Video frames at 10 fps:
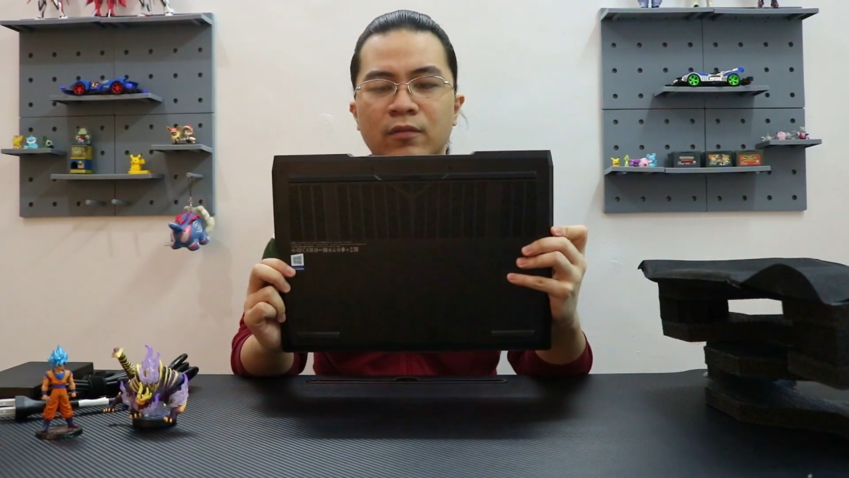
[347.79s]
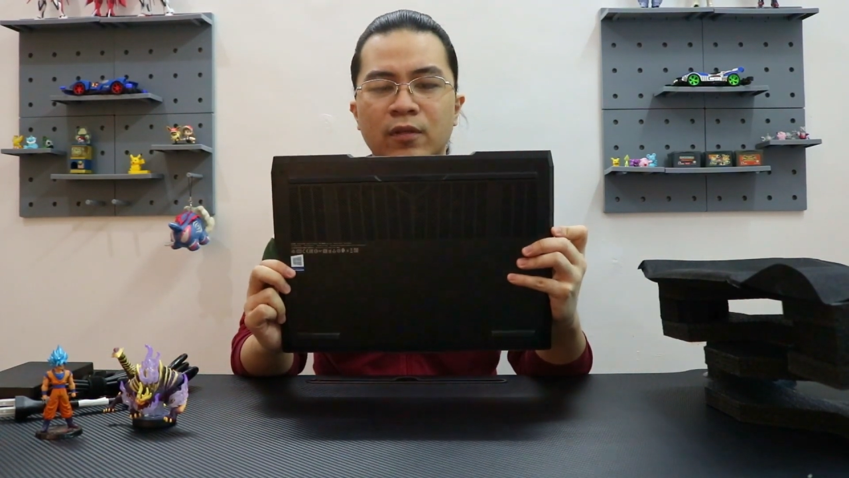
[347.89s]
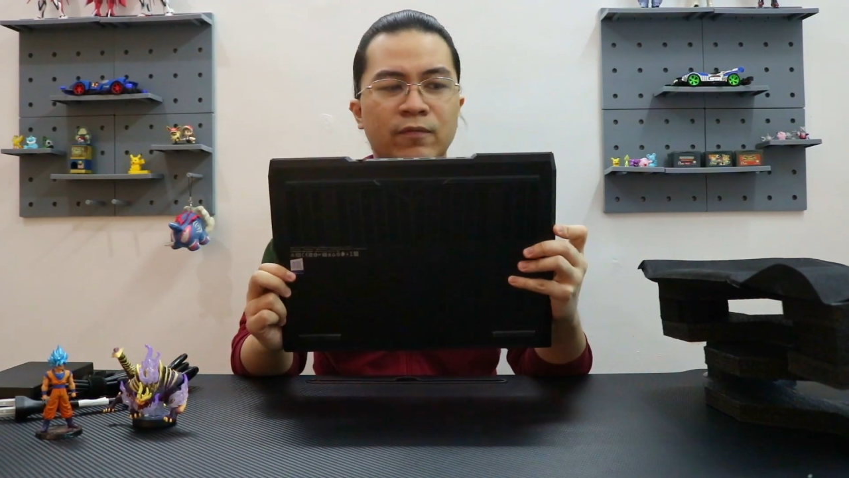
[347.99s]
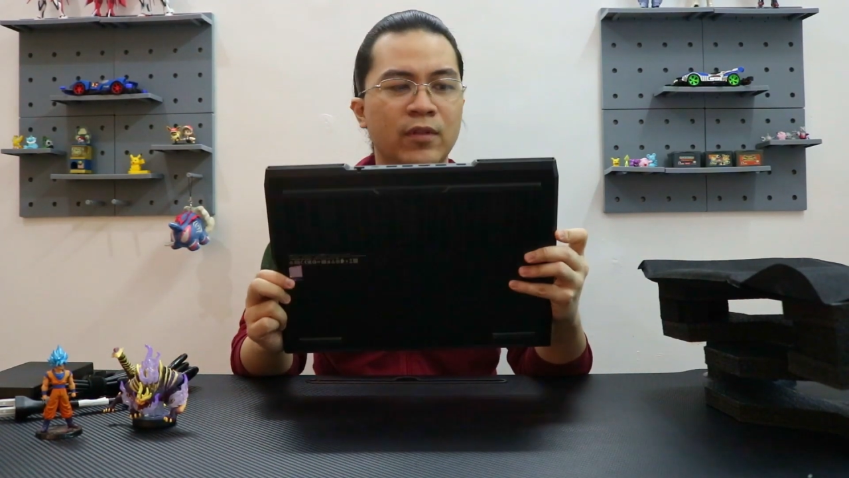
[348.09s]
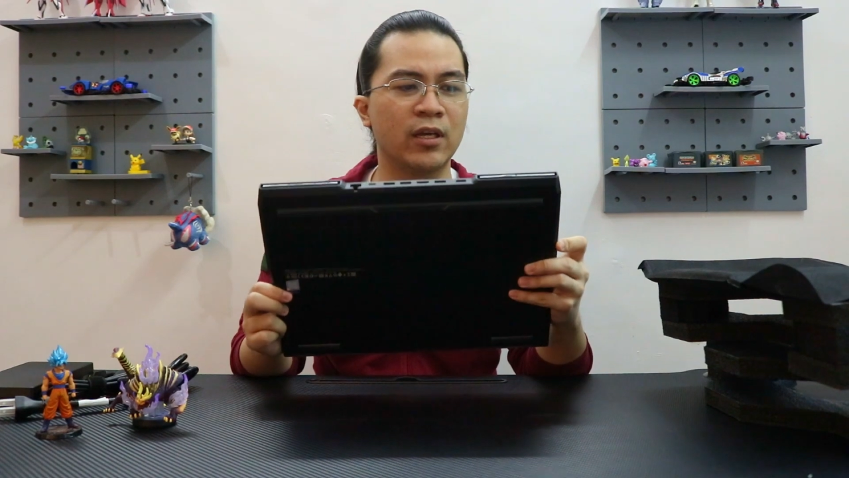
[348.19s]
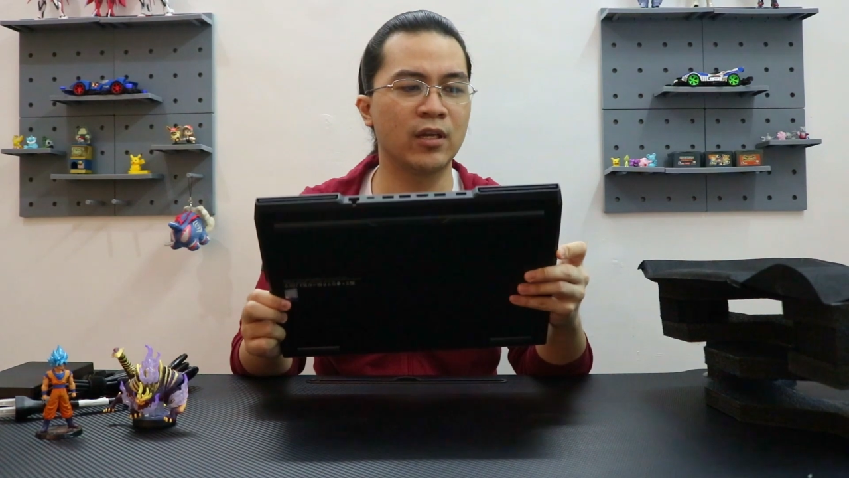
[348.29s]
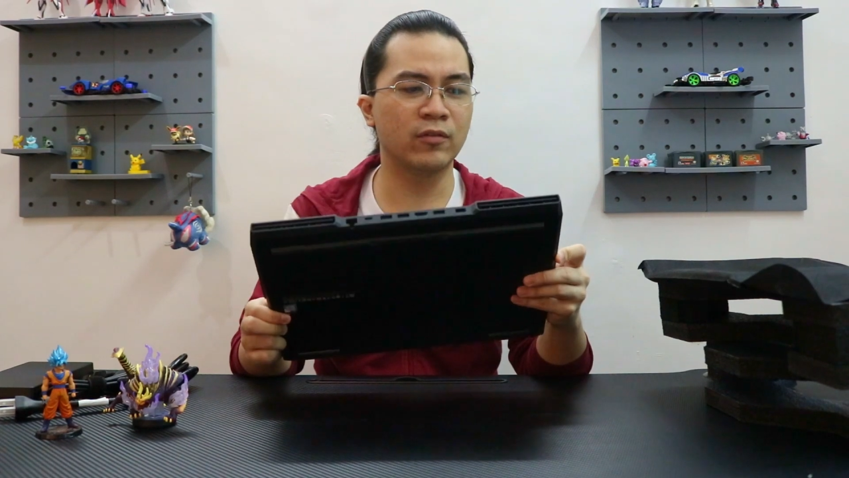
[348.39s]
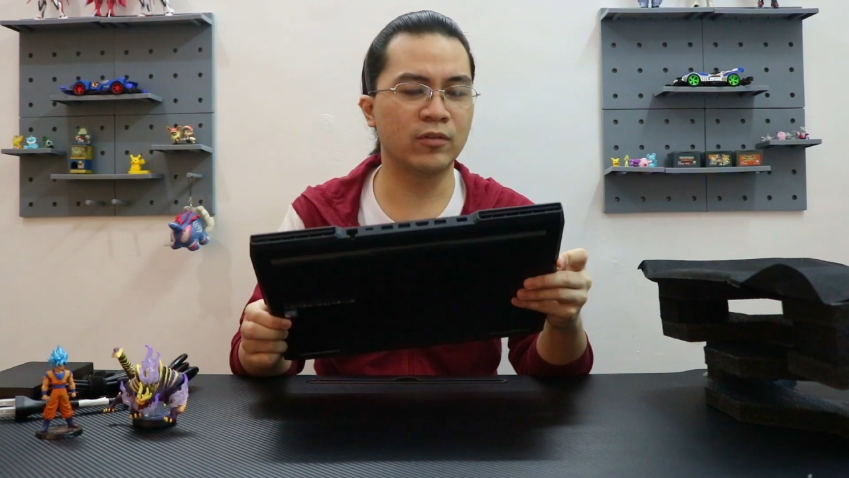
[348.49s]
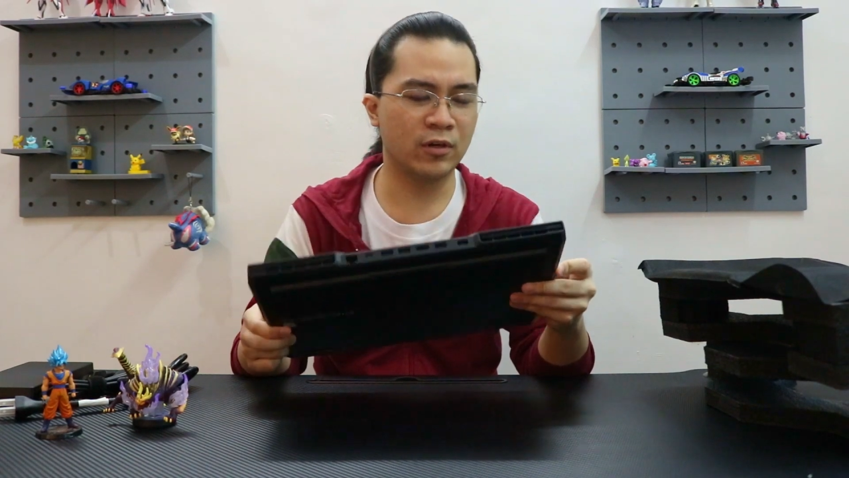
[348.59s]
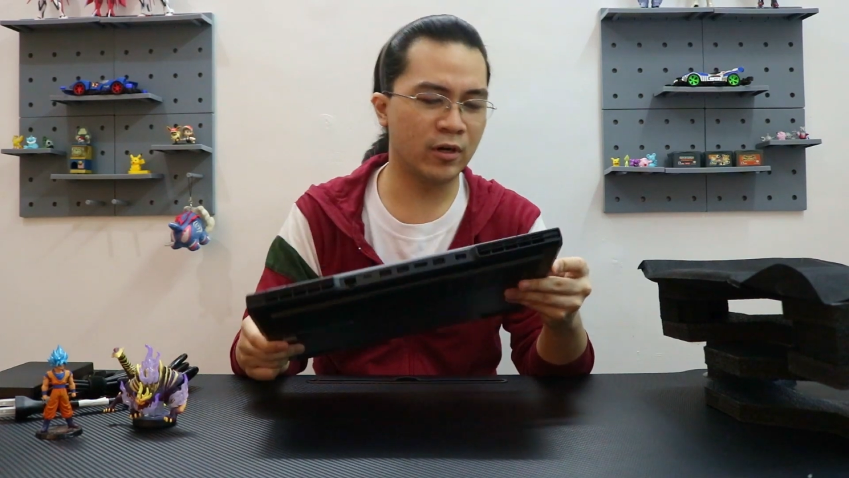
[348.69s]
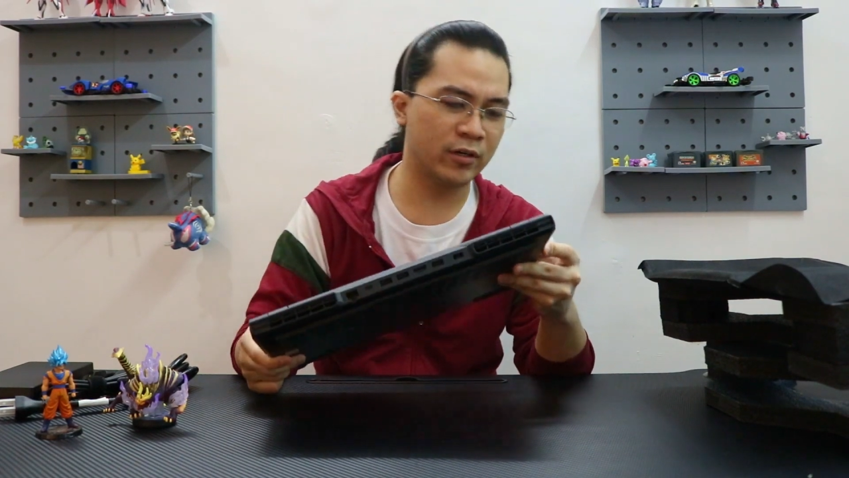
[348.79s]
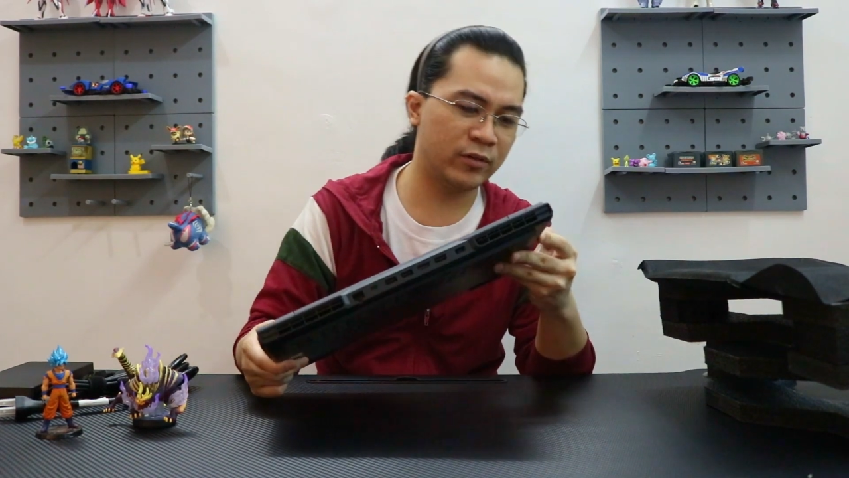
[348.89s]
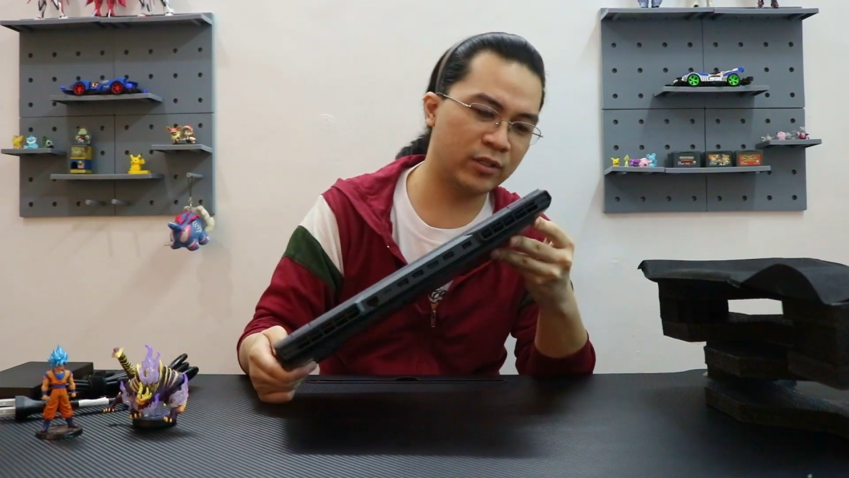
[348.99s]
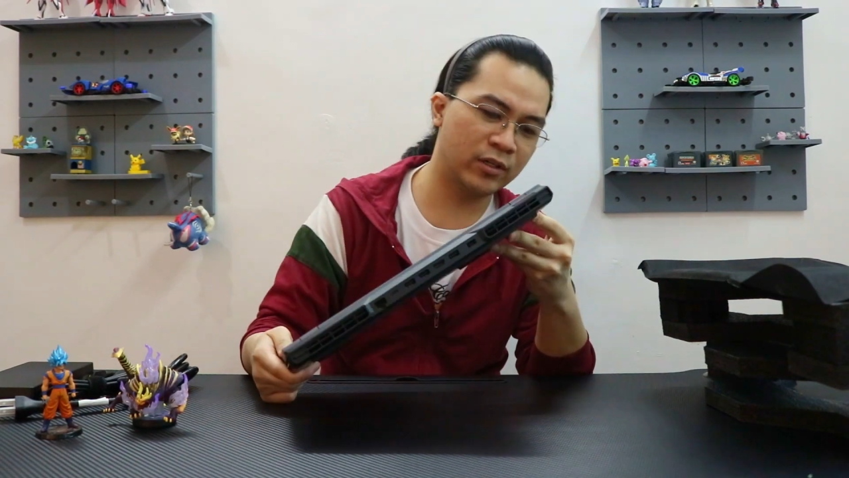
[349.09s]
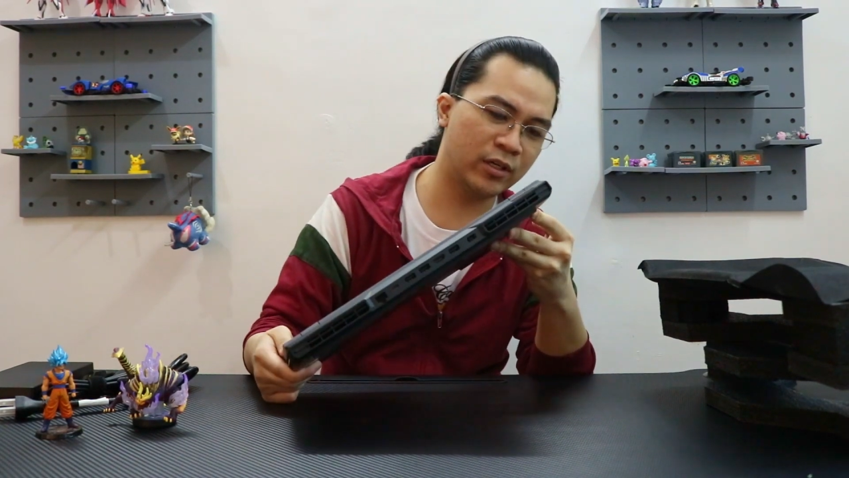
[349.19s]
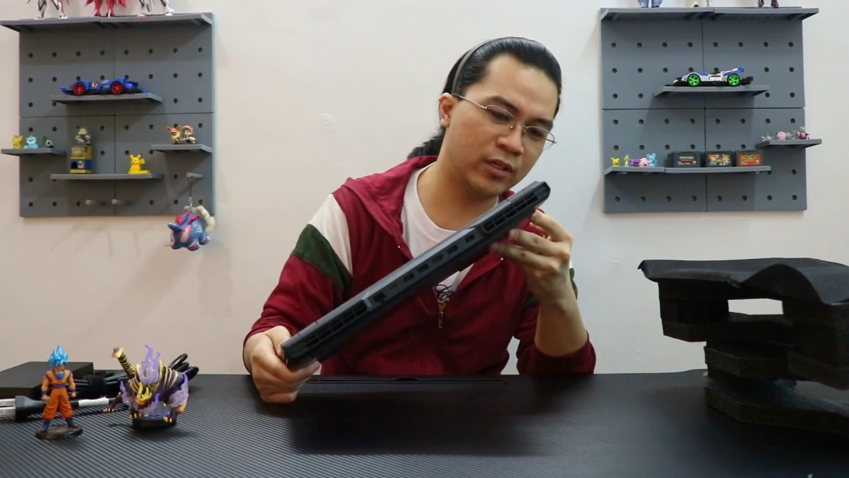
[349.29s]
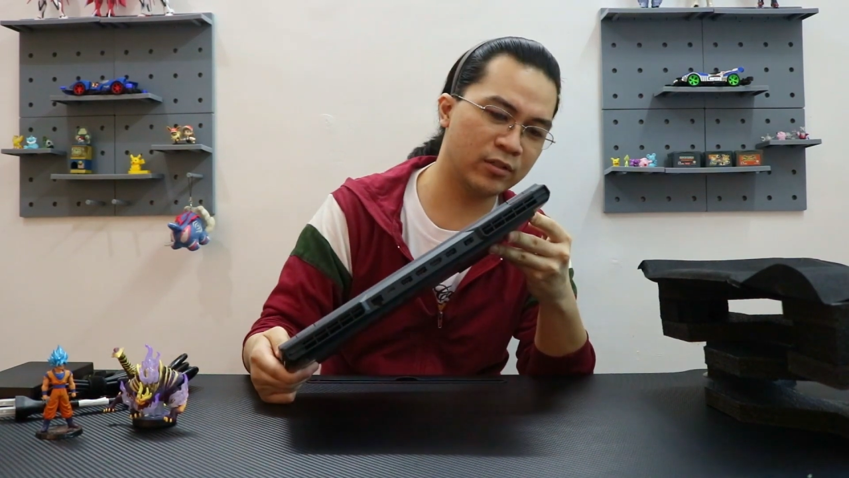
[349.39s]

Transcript: They've taken out the card reader,